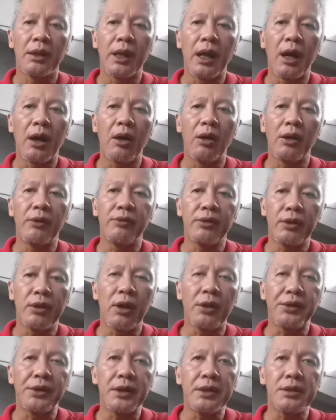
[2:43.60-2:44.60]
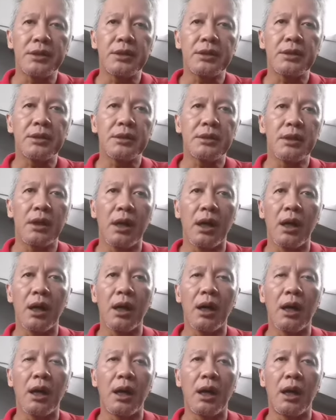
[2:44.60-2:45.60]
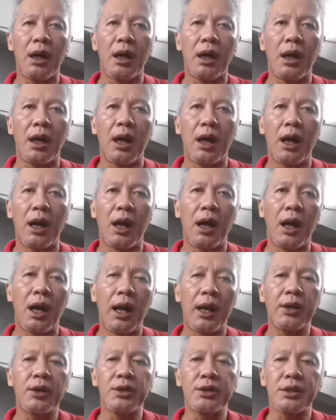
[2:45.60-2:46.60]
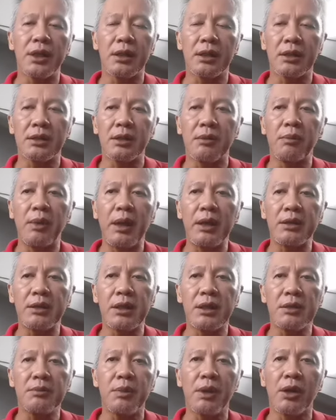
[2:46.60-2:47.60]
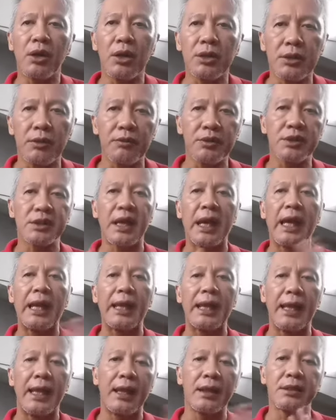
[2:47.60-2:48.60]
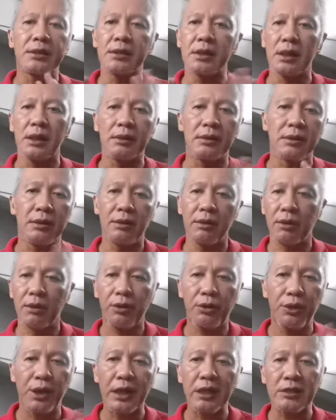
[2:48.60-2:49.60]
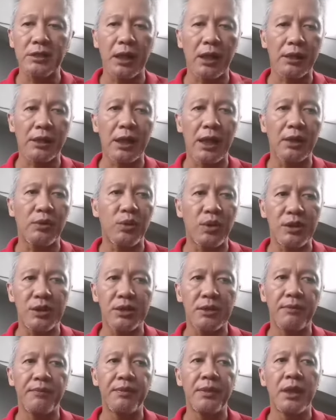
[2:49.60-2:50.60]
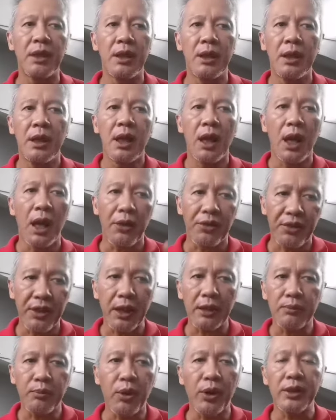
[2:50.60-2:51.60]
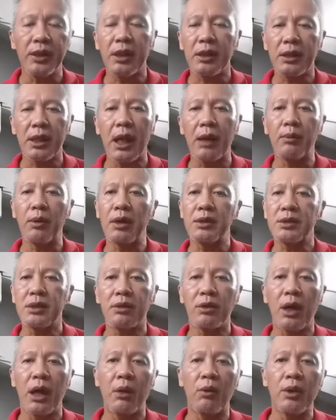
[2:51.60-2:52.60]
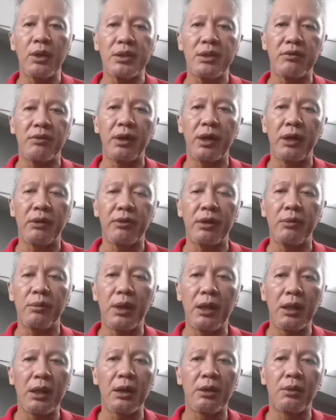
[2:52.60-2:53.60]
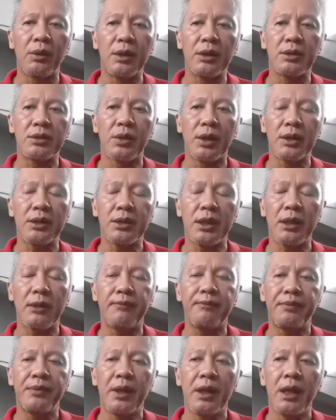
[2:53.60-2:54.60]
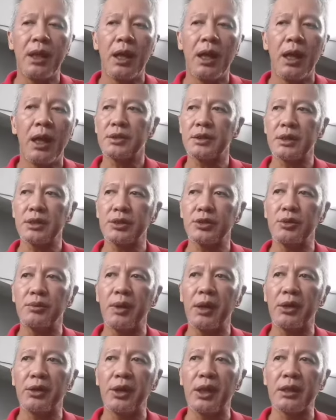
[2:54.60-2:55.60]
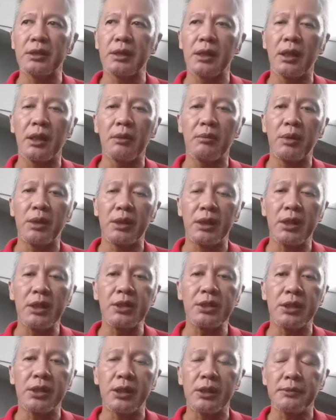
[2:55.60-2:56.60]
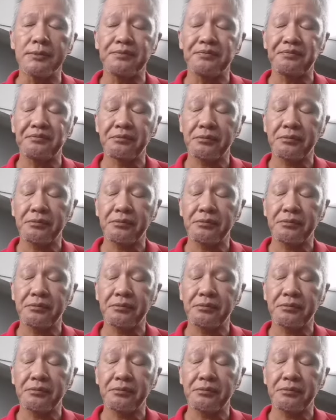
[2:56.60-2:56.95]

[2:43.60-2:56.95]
Now, if you notice, I use that as a basis because of scale lengths and things like that, which at that point in time I wasn't very familiar with. So I said, just to make things a little bit easier,